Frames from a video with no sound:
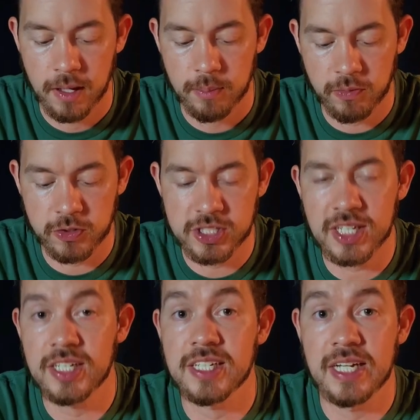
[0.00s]
But if we're
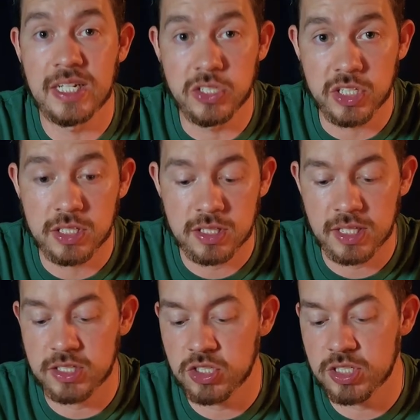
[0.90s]
sticking to engines,
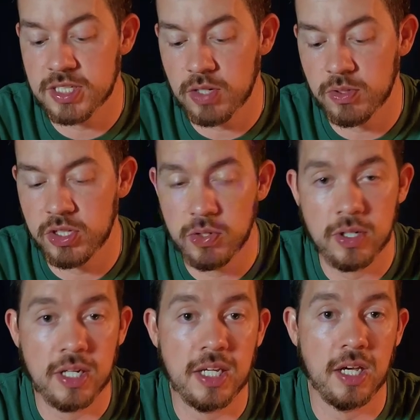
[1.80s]
let's just stick with
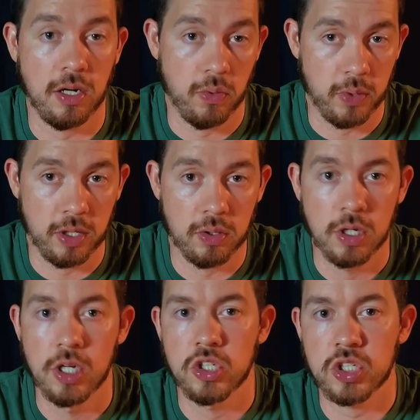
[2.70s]
Unity and Unreal,
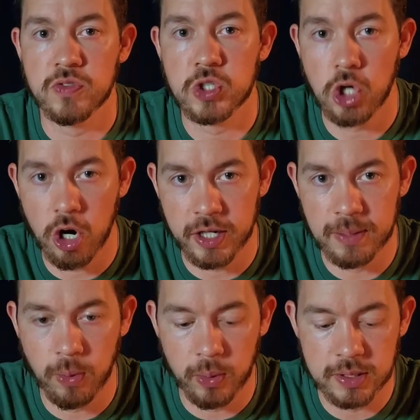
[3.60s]
just for talking
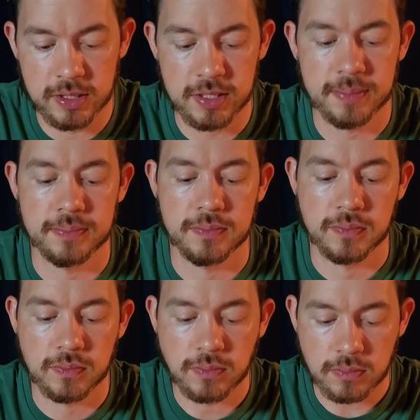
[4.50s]
points.
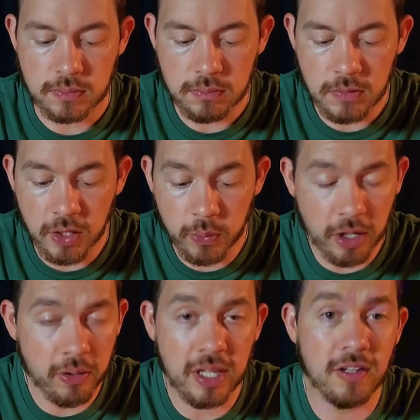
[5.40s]
We
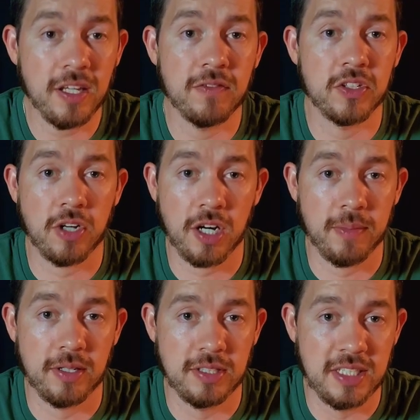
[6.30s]
don't need to even talk
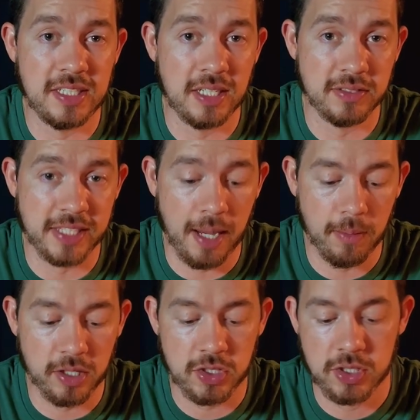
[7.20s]
about details that
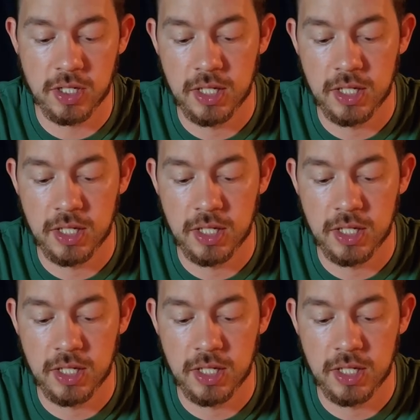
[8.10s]
much.